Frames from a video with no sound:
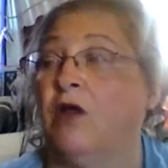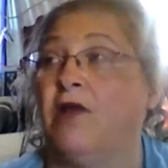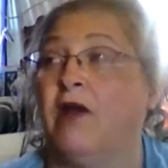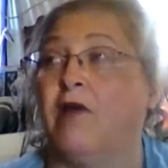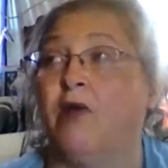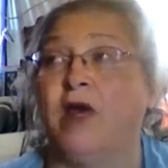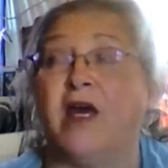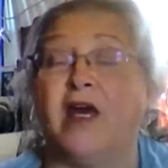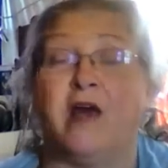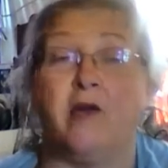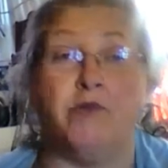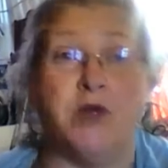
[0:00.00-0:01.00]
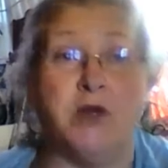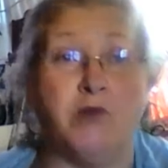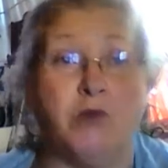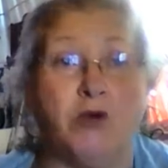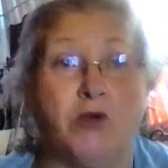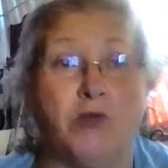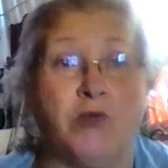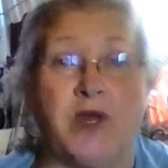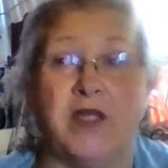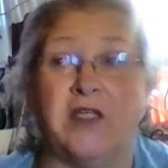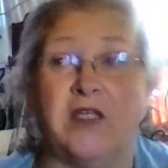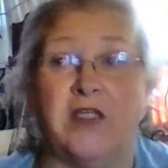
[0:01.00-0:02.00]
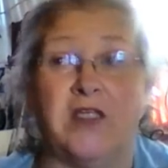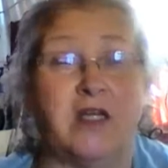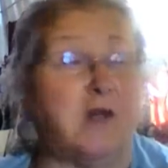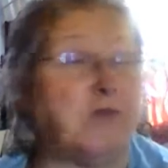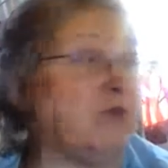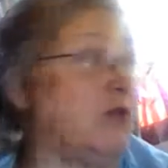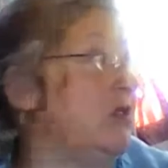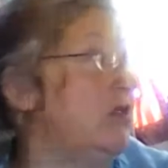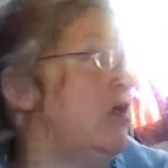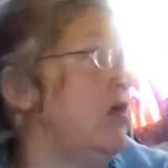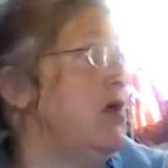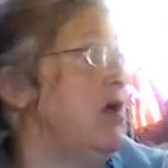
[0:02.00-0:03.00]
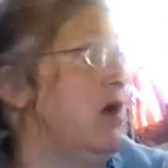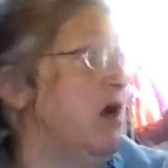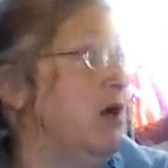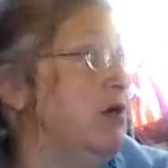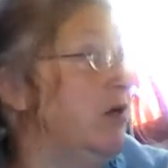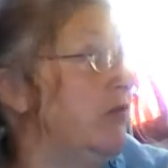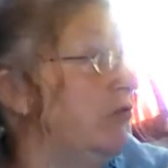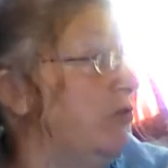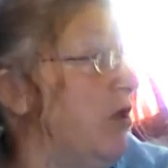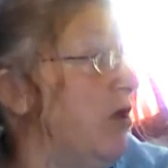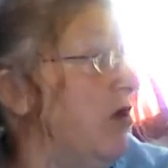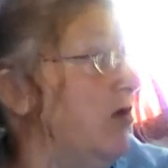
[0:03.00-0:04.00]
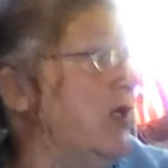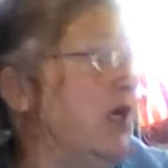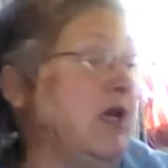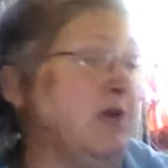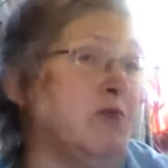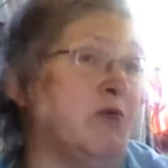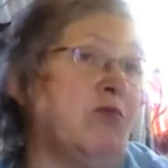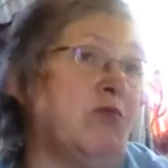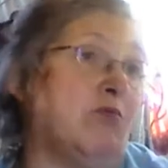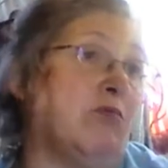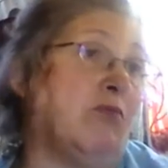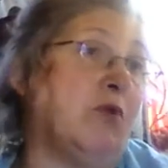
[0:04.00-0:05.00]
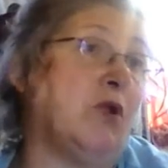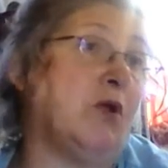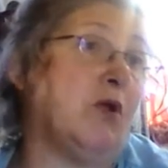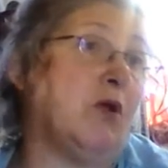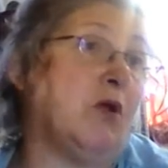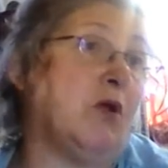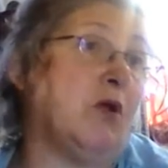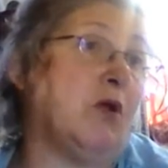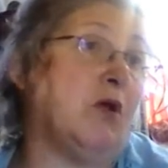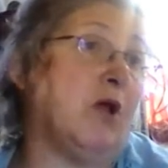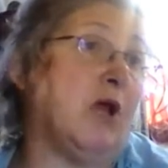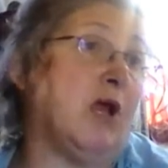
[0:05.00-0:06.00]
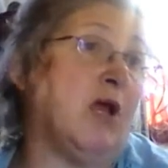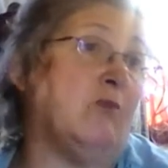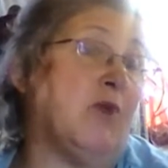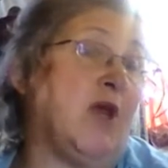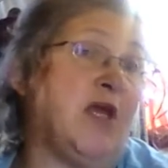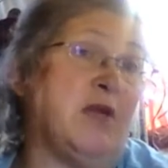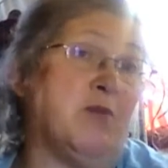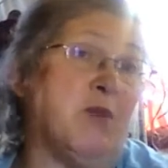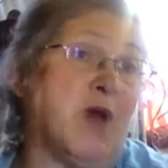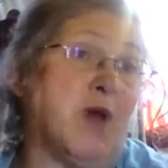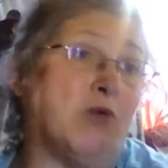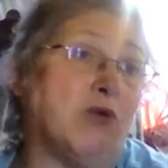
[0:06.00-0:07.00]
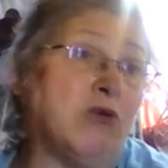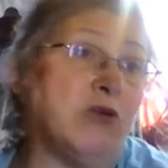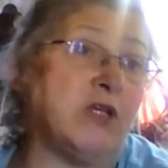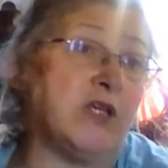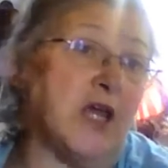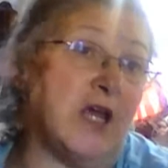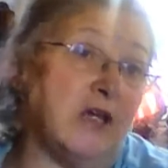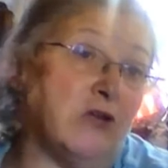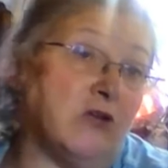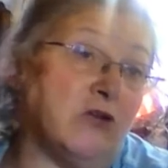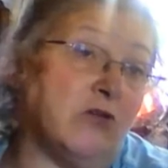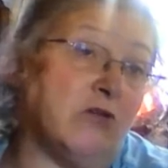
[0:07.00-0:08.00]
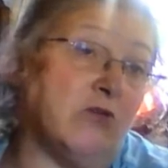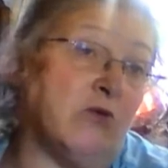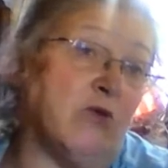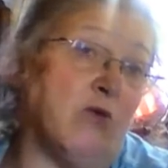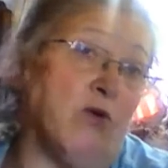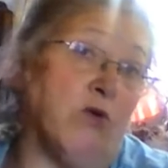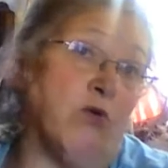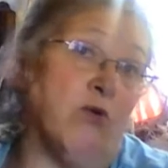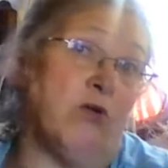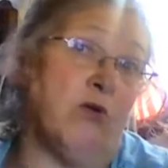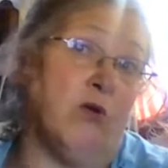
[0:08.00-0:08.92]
That way it gave me more space. He set up the another long table and made it my workstation for